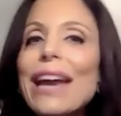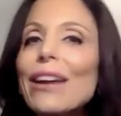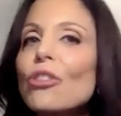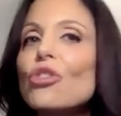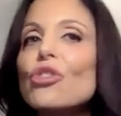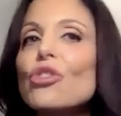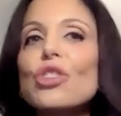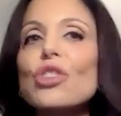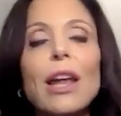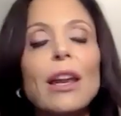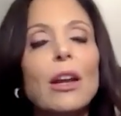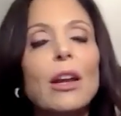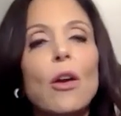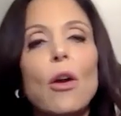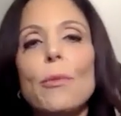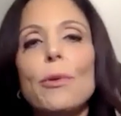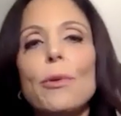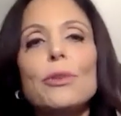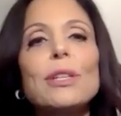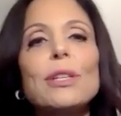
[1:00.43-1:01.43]
It's
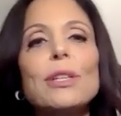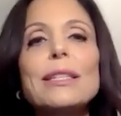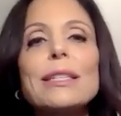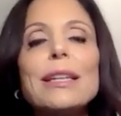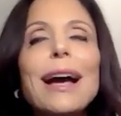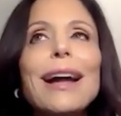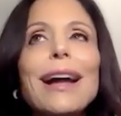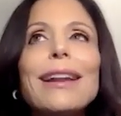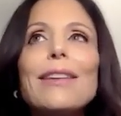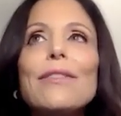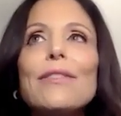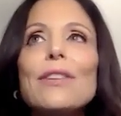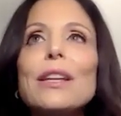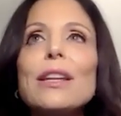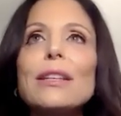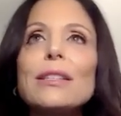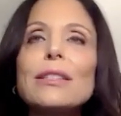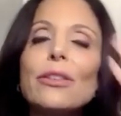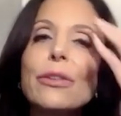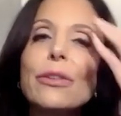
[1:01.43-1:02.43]
energetic almost. It's
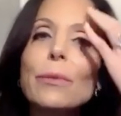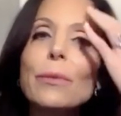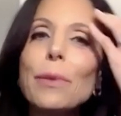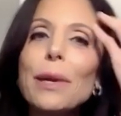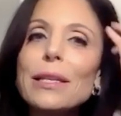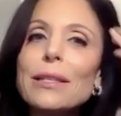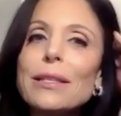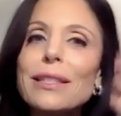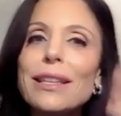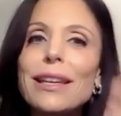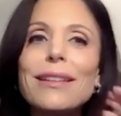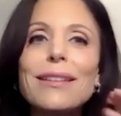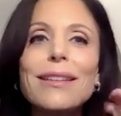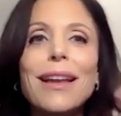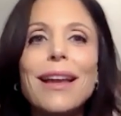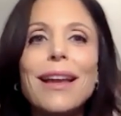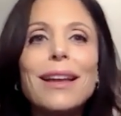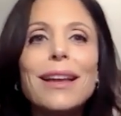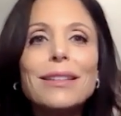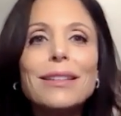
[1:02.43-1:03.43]
not even necessarily based
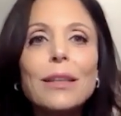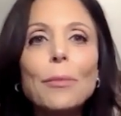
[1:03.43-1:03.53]
in